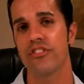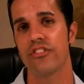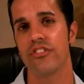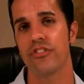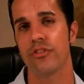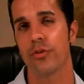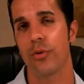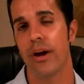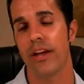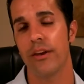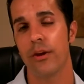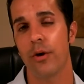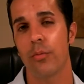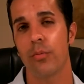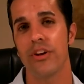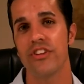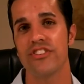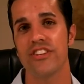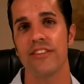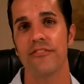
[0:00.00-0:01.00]
so I know
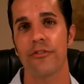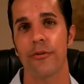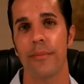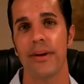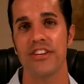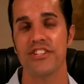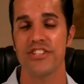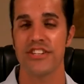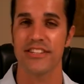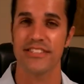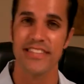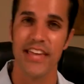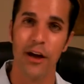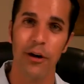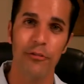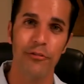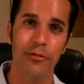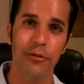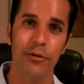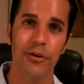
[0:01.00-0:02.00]
which information is
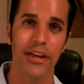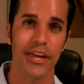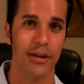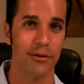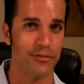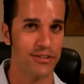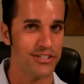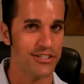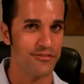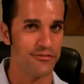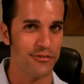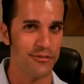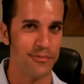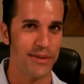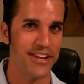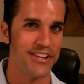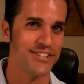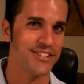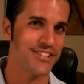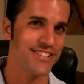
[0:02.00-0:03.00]
helpful and which
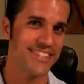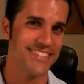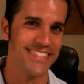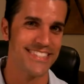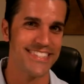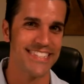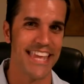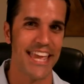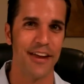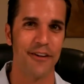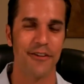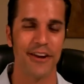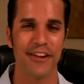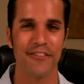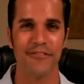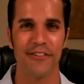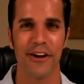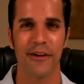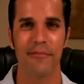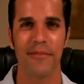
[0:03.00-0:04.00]
information to stay away
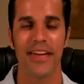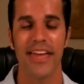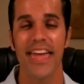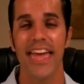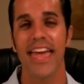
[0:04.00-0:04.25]
from.